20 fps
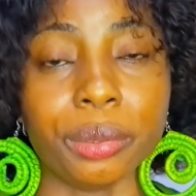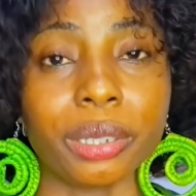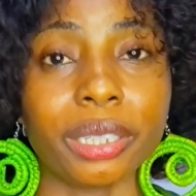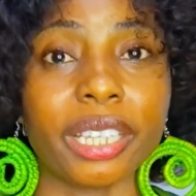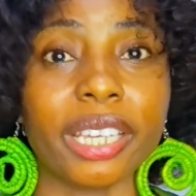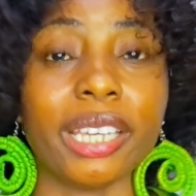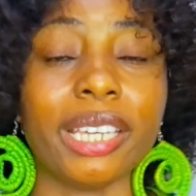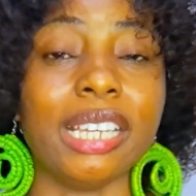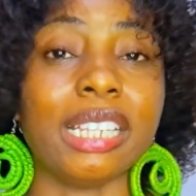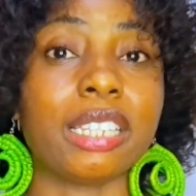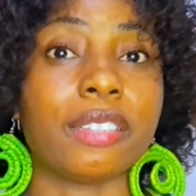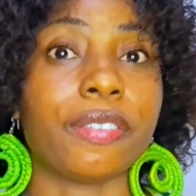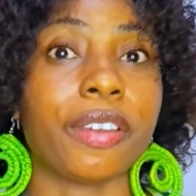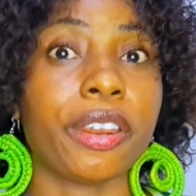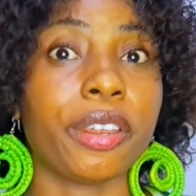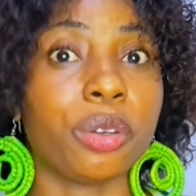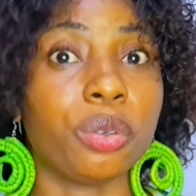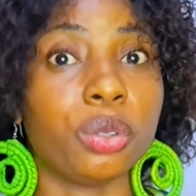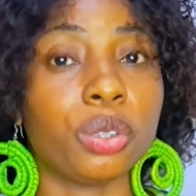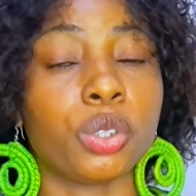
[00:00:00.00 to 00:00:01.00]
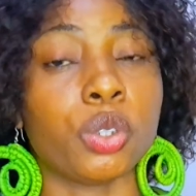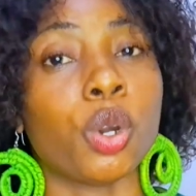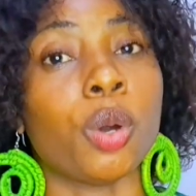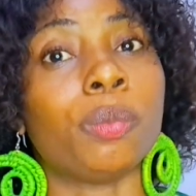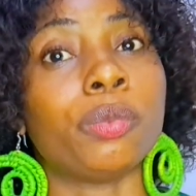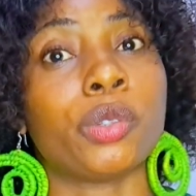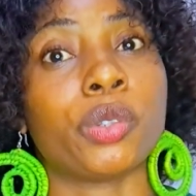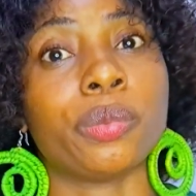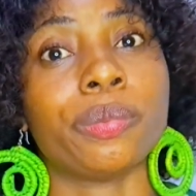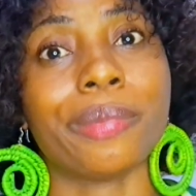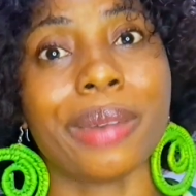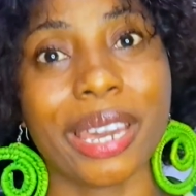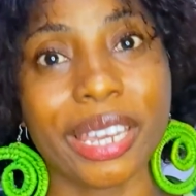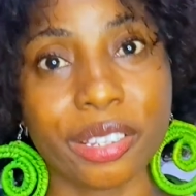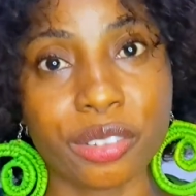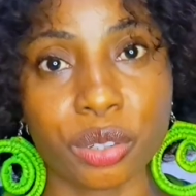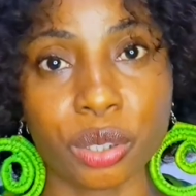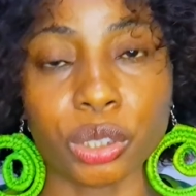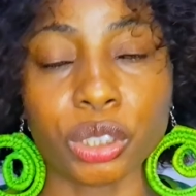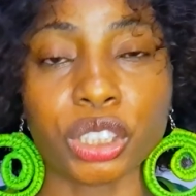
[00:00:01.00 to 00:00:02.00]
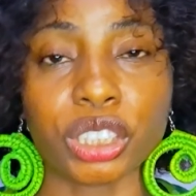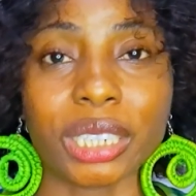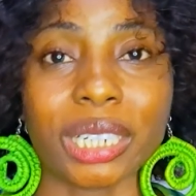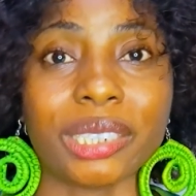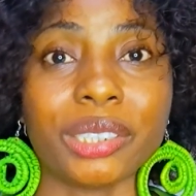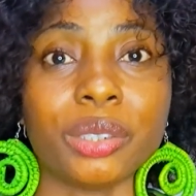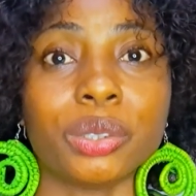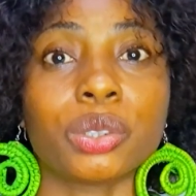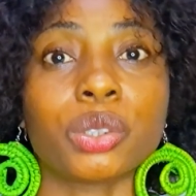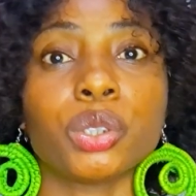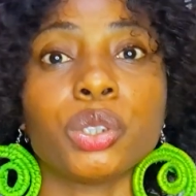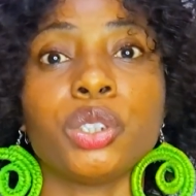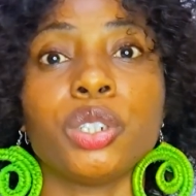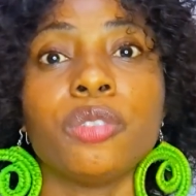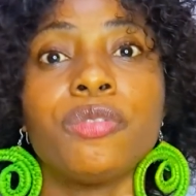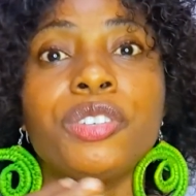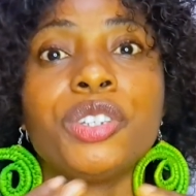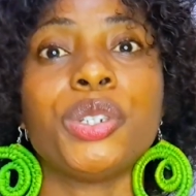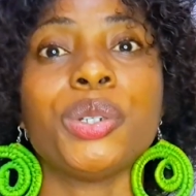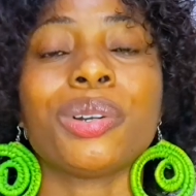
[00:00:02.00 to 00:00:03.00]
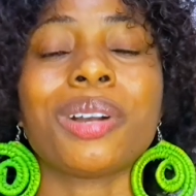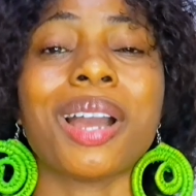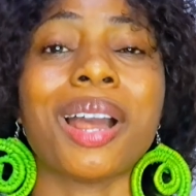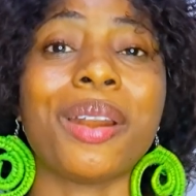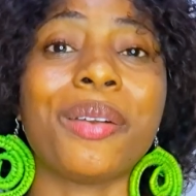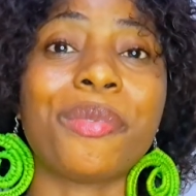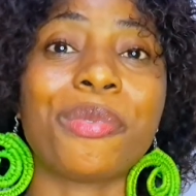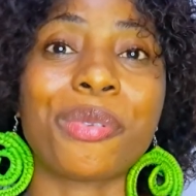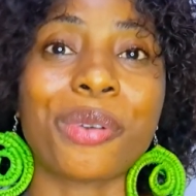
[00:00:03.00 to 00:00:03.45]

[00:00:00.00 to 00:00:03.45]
okay, it's very good to optimize your channel so your video can